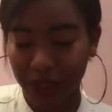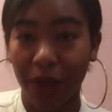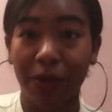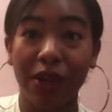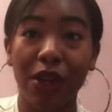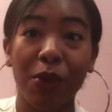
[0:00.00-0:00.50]
So
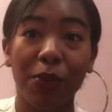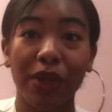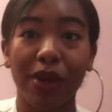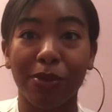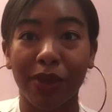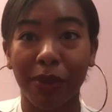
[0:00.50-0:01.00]
I'm gonna open
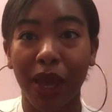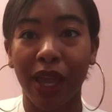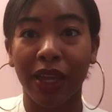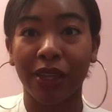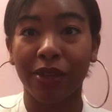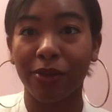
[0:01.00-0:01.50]
up the
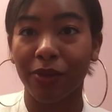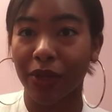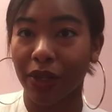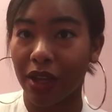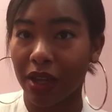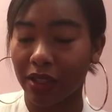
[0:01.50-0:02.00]
bag for
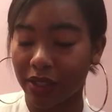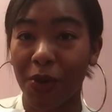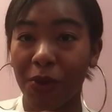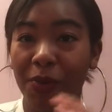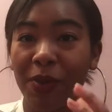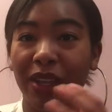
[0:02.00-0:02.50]
you guys.
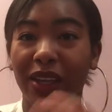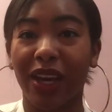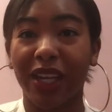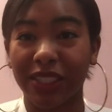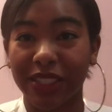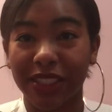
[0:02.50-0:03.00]
Oh my
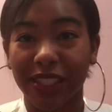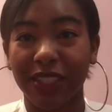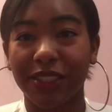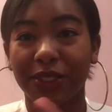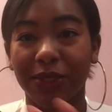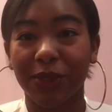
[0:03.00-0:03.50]
gosh, like
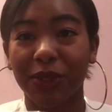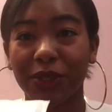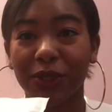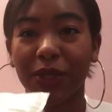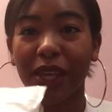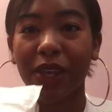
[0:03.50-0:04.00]
as soon
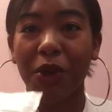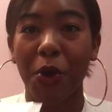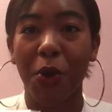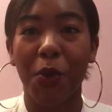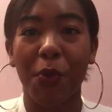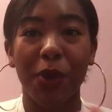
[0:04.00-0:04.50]
as you like
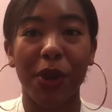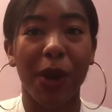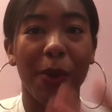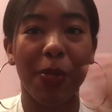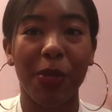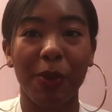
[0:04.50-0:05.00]
open
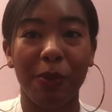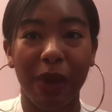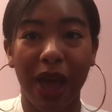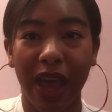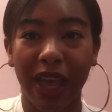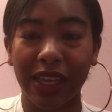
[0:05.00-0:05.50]
up the
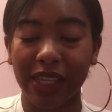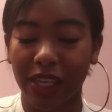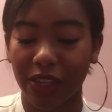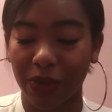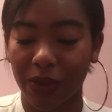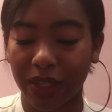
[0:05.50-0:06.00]
bag,
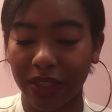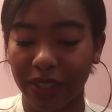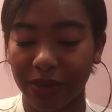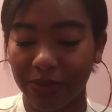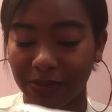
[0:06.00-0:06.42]
you can,